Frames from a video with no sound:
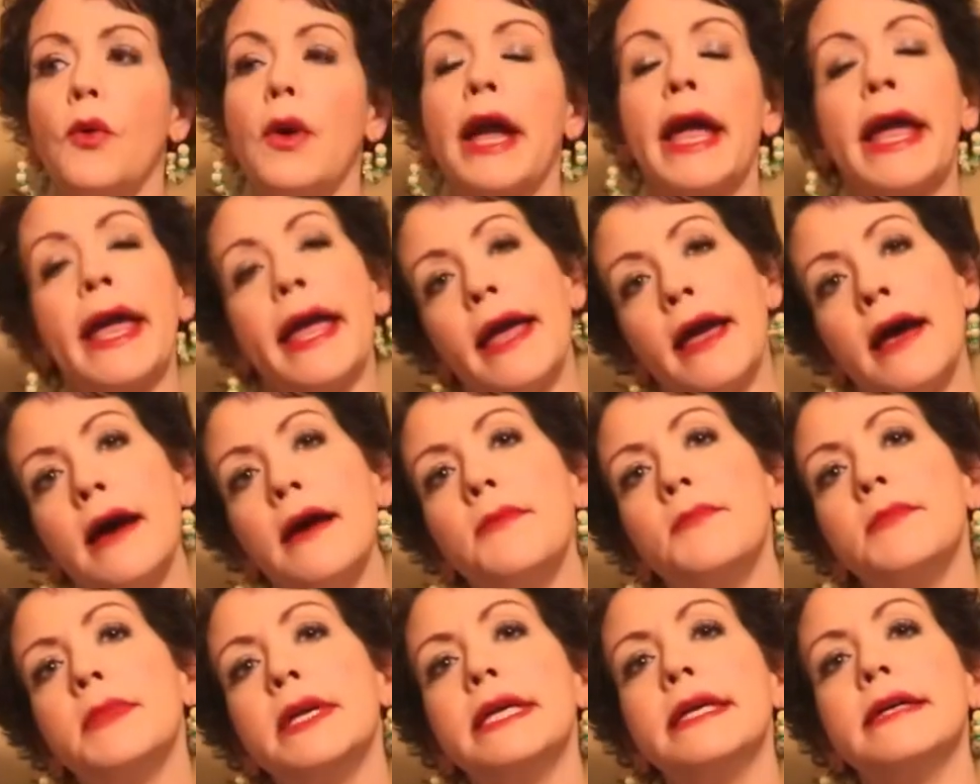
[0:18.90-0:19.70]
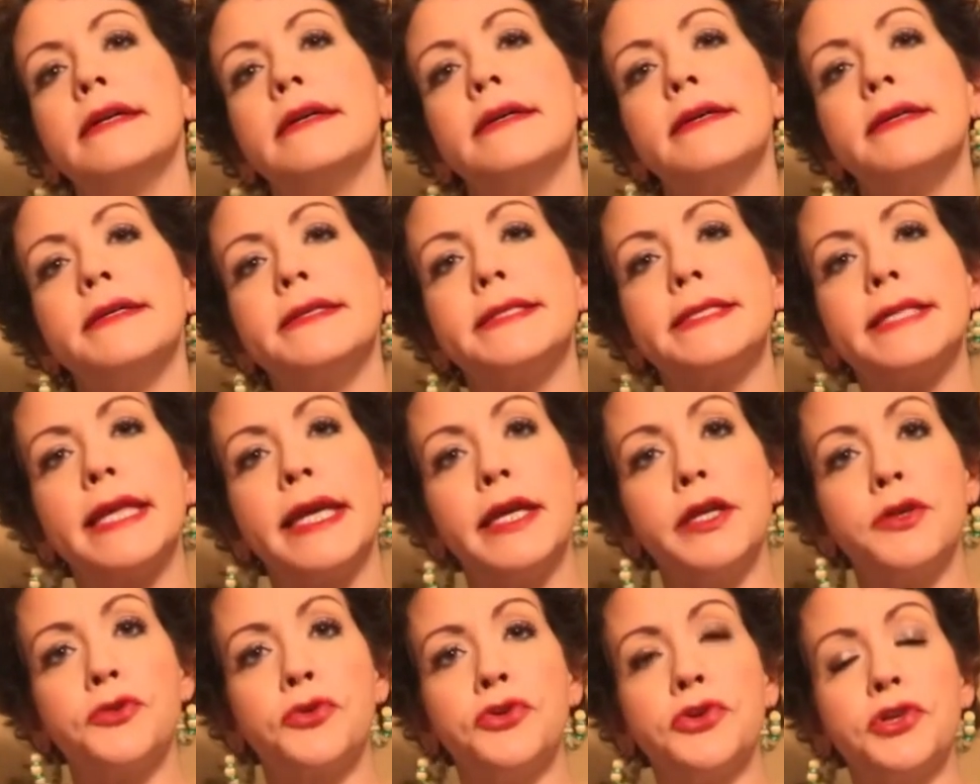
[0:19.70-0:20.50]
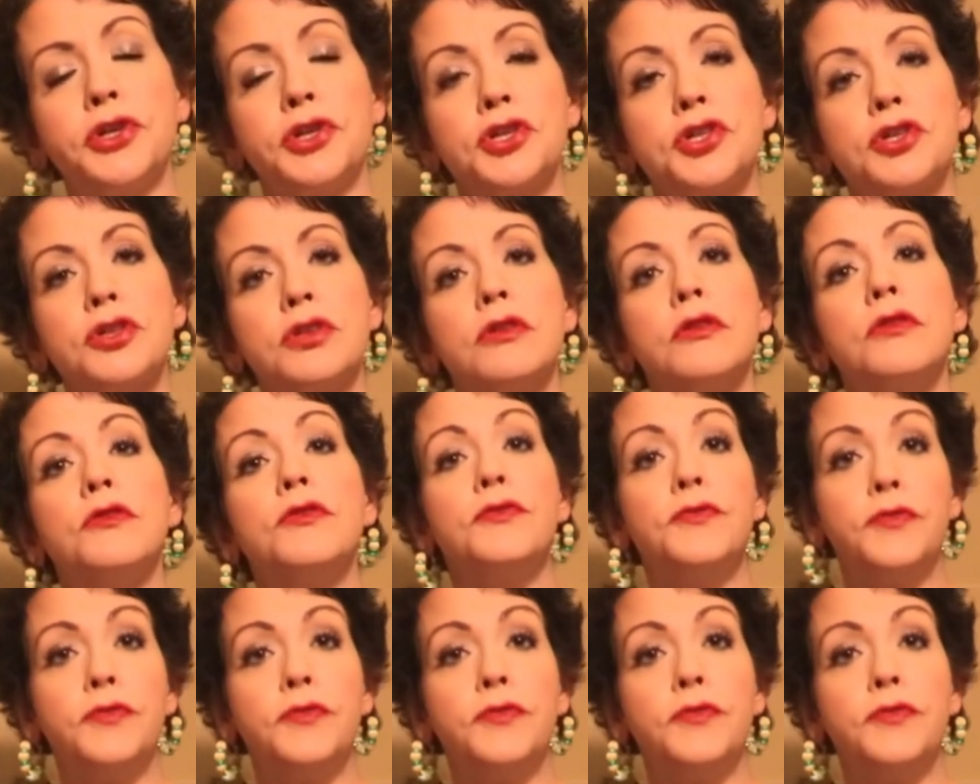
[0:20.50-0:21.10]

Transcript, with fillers: ham is a traditional